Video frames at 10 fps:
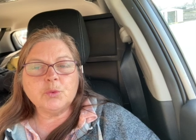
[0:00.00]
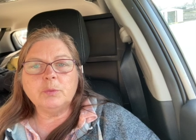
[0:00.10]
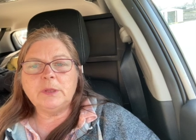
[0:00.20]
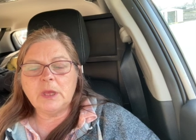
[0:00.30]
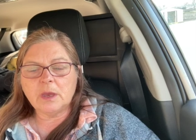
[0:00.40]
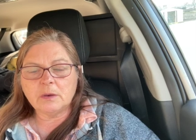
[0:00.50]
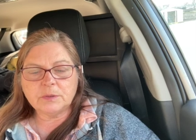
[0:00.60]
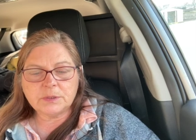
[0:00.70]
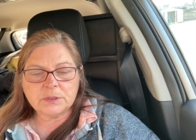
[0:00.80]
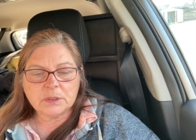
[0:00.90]
room in the
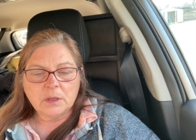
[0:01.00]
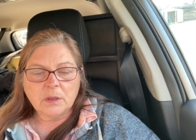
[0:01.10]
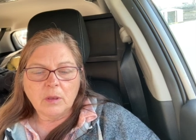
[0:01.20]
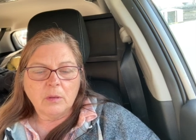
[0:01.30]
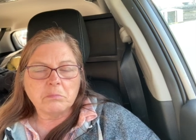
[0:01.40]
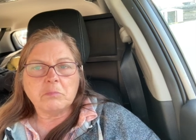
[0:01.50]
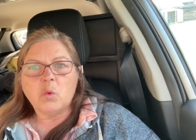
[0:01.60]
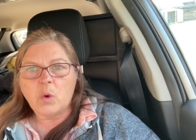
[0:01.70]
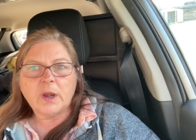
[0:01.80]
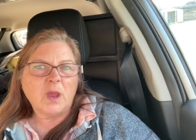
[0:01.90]
house
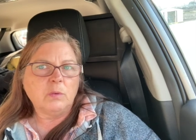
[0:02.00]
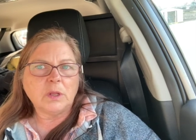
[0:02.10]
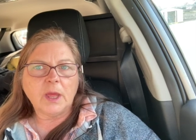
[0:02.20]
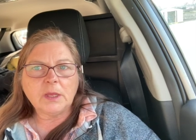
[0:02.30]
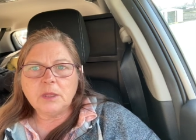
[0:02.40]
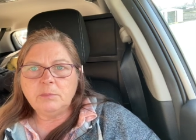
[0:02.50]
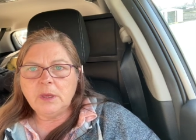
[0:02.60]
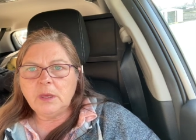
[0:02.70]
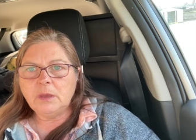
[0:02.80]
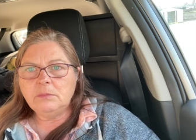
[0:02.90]
what I would likely
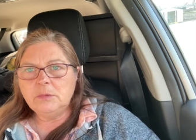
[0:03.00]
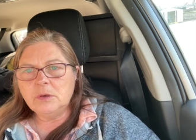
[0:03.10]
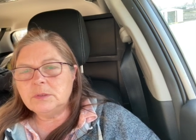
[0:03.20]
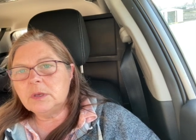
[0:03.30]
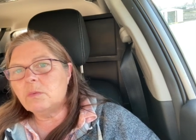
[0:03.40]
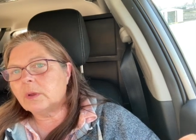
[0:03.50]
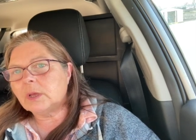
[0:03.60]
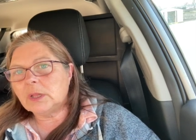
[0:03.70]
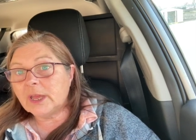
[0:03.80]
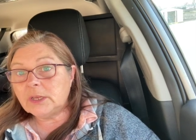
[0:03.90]
be using, what
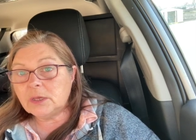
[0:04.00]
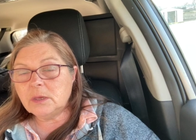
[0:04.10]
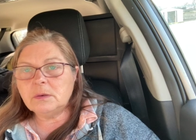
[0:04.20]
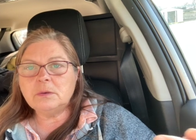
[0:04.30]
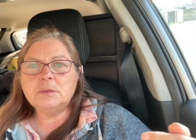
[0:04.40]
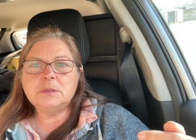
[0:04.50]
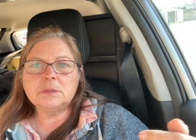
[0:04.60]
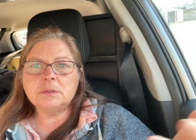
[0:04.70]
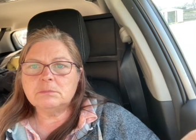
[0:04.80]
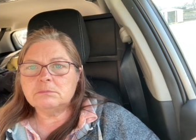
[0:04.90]
I'd like to
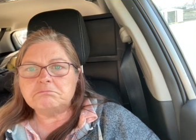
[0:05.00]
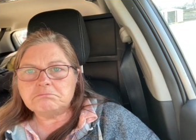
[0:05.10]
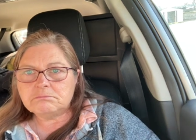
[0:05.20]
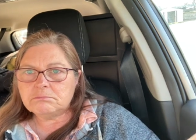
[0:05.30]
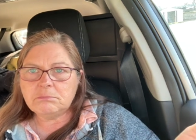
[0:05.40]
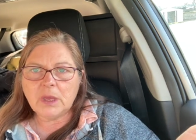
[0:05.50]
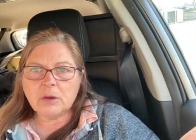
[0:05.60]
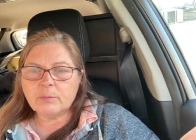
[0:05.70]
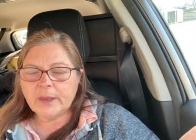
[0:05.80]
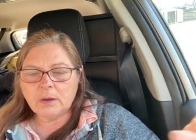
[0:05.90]
use, may
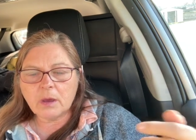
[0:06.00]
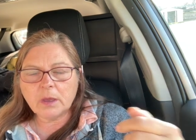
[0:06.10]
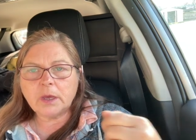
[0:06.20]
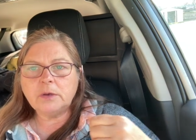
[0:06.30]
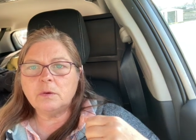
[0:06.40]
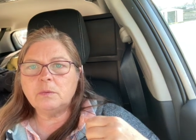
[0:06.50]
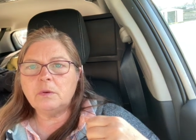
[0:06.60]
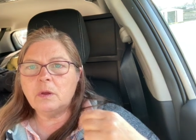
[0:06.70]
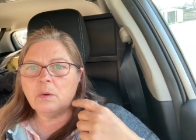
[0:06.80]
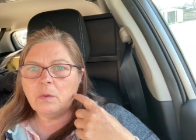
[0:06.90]
or may not, I don't
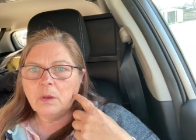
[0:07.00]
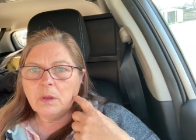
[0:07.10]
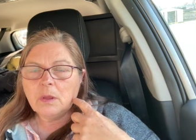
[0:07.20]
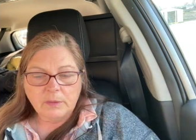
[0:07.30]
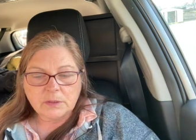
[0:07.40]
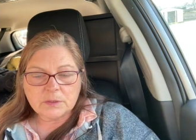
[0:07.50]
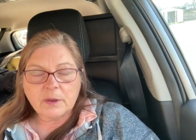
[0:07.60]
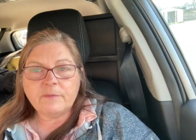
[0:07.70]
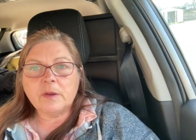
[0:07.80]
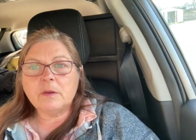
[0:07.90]
know. So
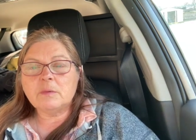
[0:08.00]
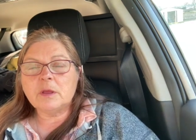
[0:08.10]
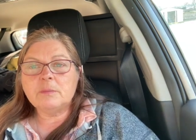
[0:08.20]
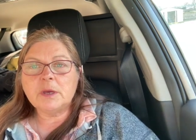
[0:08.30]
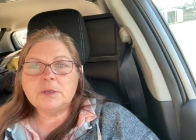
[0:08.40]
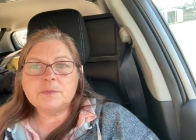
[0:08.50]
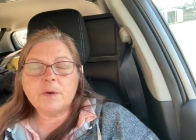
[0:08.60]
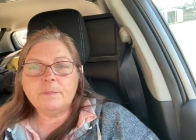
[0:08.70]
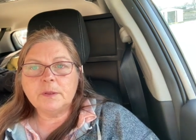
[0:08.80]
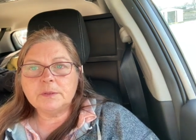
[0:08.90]
I figured, well, I might as
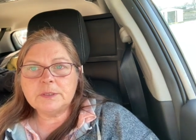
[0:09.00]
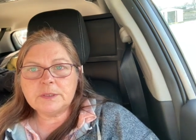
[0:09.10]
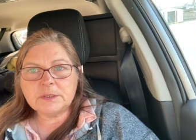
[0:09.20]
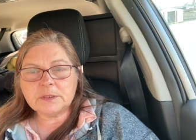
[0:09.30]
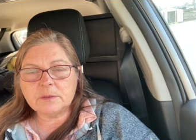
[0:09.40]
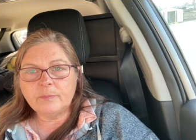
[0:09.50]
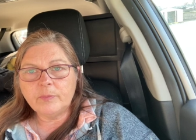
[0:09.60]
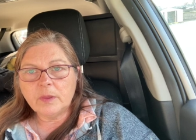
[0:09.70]
well build the system